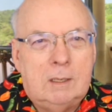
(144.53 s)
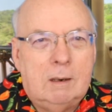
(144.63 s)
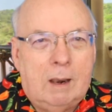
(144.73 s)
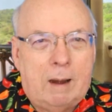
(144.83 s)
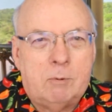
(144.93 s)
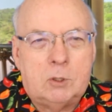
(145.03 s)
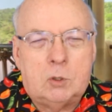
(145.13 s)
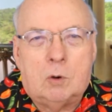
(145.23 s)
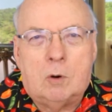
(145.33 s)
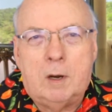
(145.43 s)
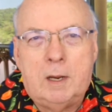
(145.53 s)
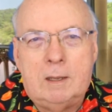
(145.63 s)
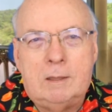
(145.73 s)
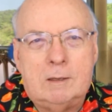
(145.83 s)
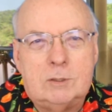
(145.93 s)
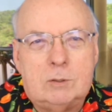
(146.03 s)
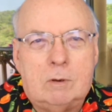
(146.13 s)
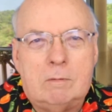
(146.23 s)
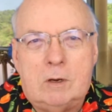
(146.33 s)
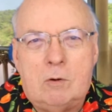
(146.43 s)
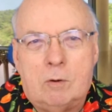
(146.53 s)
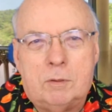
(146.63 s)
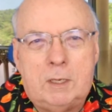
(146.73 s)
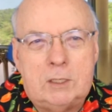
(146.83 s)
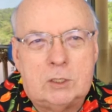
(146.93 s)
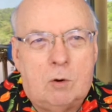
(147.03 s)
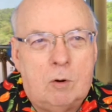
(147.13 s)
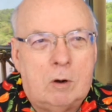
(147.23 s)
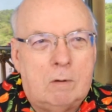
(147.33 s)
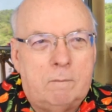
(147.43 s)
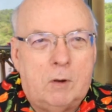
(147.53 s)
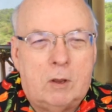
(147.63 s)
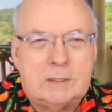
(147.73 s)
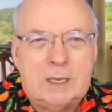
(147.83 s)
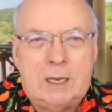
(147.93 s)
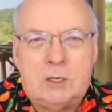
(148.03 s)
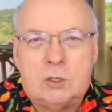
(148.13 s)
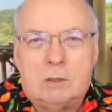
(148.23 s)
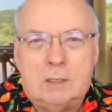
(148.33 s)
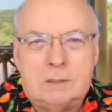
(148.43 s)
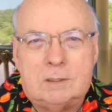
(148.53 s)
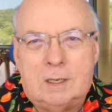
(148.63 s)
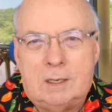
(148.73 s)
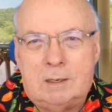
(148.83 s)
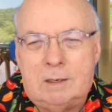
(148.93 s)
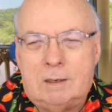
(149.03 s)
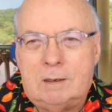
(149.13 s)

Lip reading: Laboratory in the sort of the northeast corner of Los Angeles, and